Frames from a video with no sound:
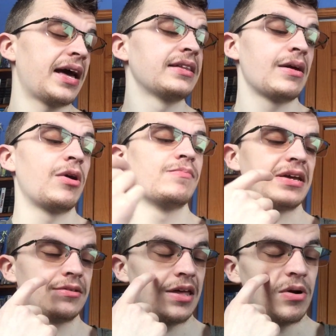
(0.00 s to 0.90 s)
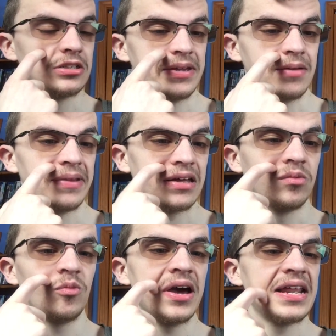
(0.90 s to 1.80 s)
That, they want to make it black
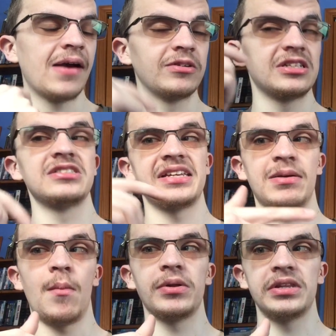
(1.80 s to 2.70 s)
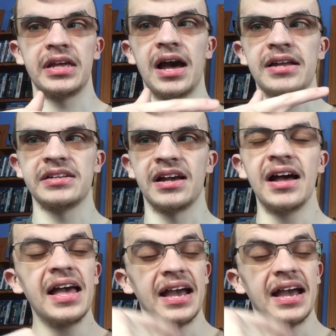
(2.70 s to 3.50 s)
and white ever since they came up with the idea.